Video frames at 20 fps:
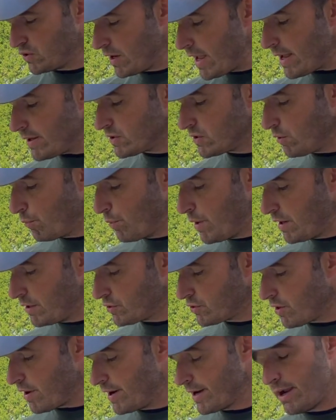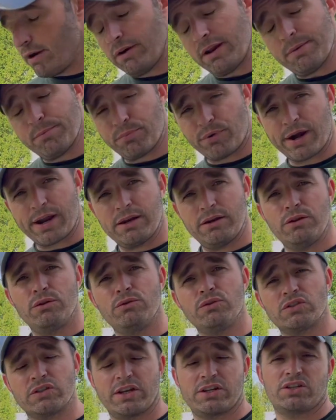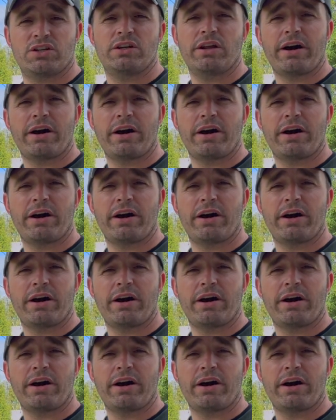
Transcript: So we are trying out a brand new Session